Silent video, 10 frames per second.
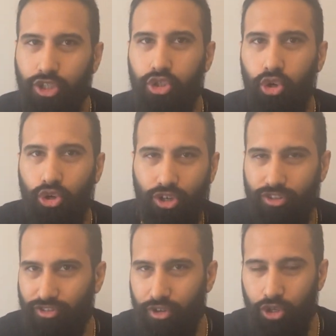
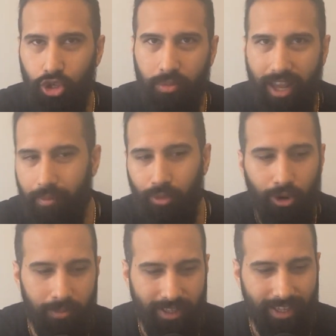shortcuts to accumulate
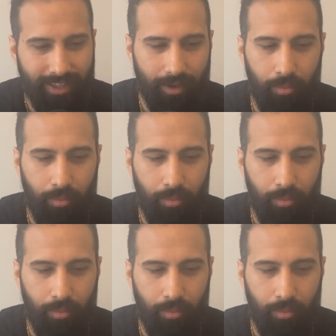more money